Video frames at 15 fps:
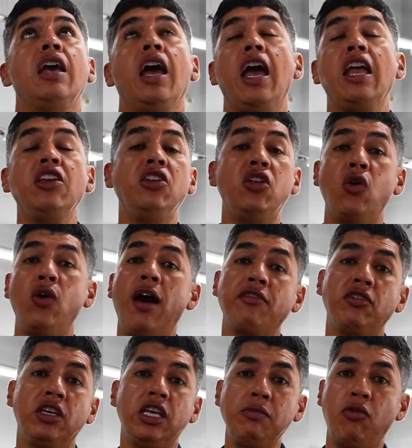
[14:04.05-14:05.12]
And you don't have
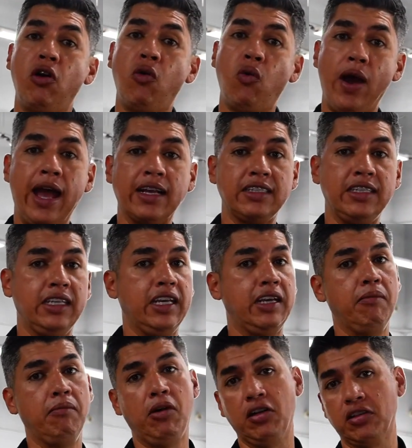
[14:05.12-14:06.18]
to keep on waxing
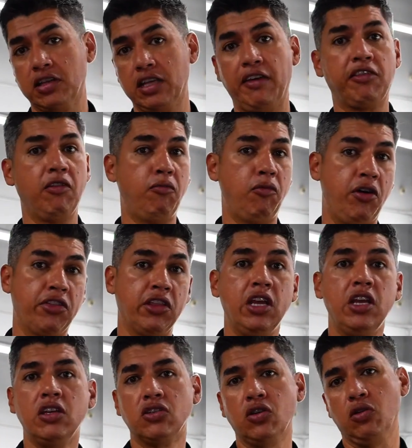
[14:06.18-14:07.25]
it month after month.
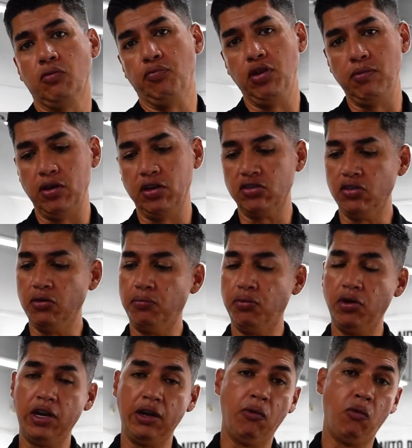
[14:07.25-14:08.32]
So pretty much you
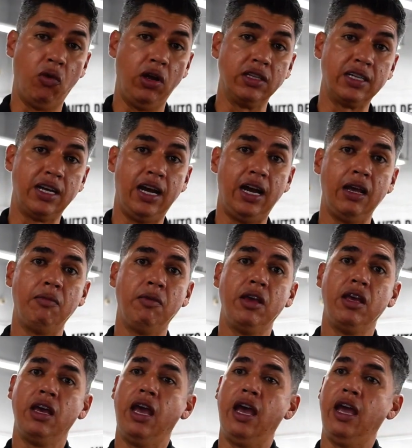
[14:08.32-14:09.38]
put it one time
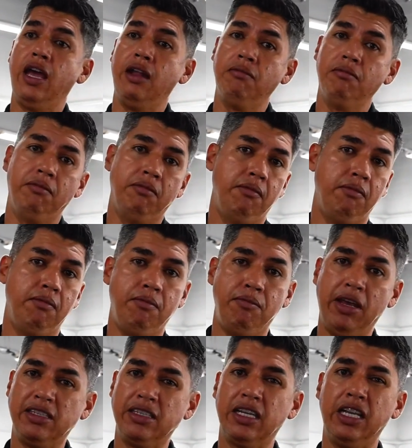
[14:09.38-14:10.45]
and
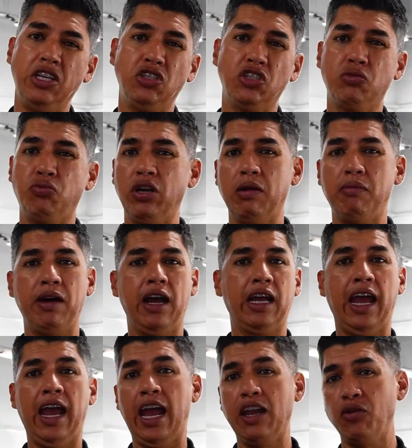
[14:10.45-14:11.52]
basically you just bring it
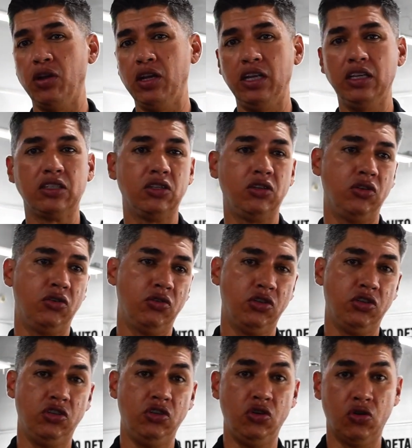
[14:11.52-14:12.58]
back annually, so
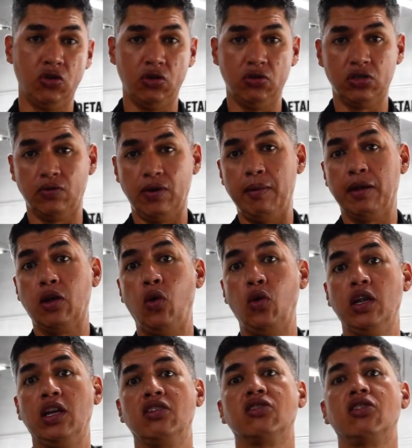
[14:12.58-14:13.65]
your ceramic
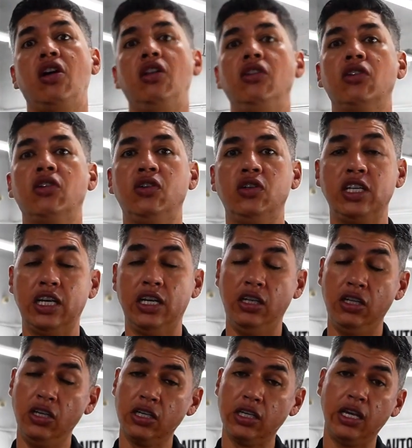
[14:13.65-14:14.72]
coating installer could take a
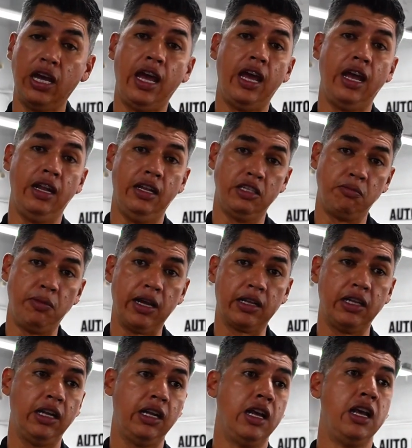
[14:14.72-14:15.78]
look and
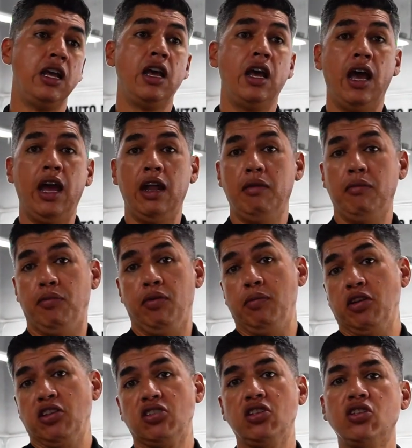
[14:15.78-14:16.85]
inspect it and pretty
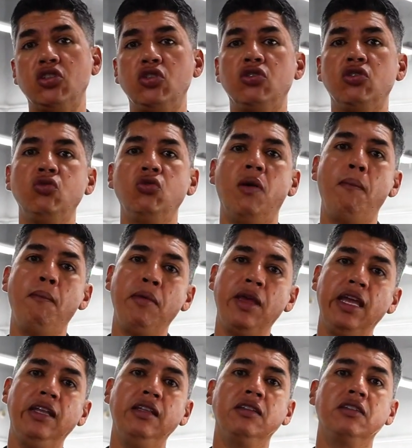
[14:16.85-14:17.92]
much just do a
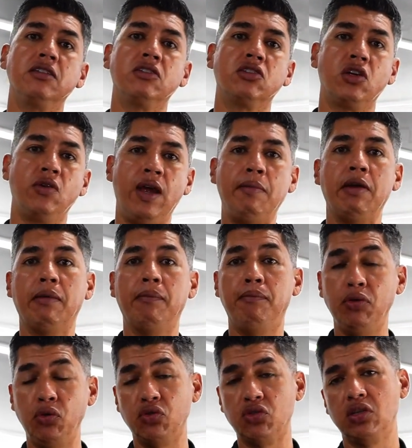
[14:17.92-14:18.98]
maintenance ceramic
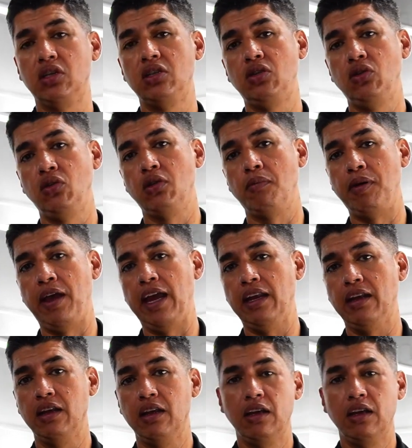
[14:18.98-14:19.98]
boost to the paint.